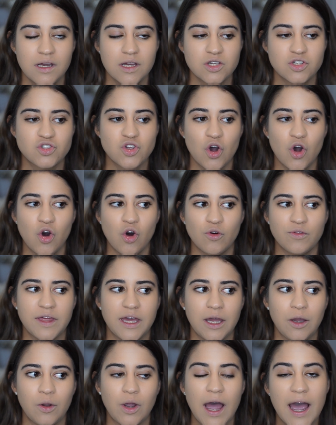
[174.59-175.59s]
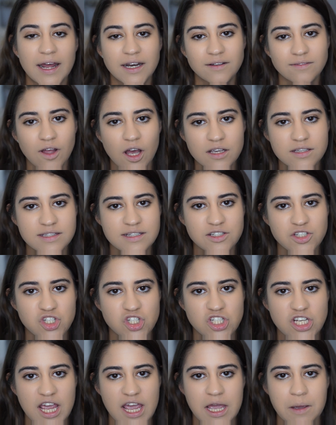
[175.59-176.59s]
so they kind of lost its
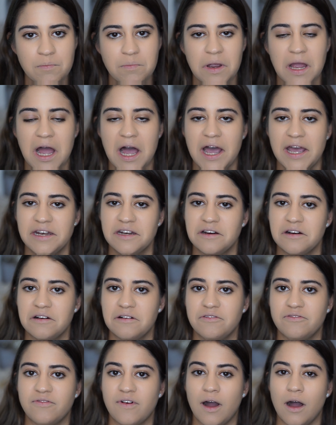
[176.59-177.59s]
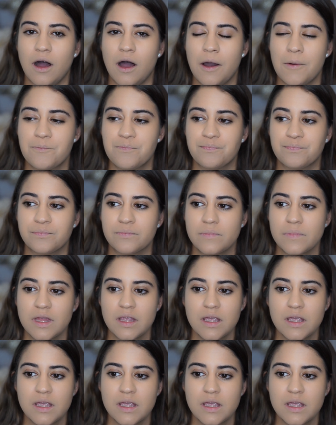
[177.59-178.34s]
shape, kind of